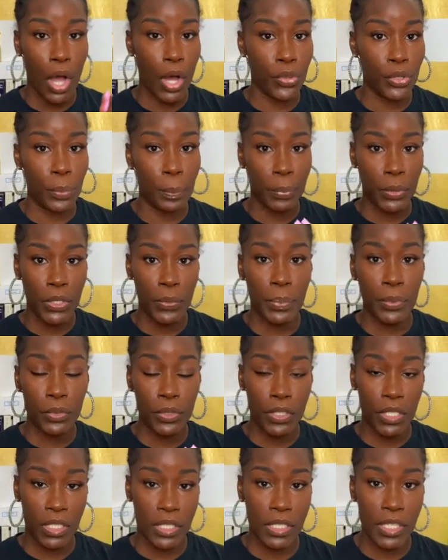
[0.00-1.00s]
other
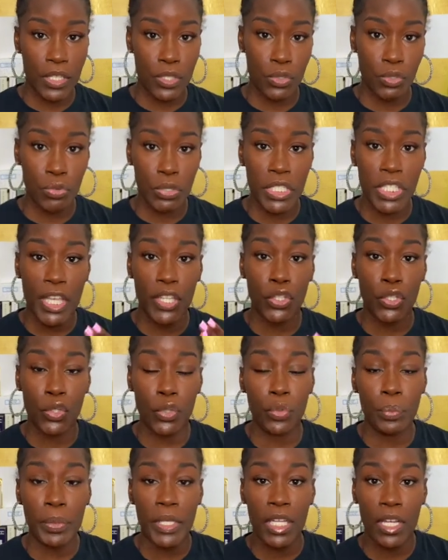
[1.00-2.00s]
people's success stories and
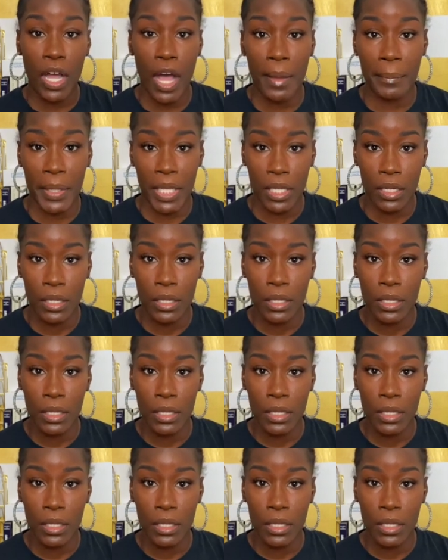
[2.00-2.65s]
you become it.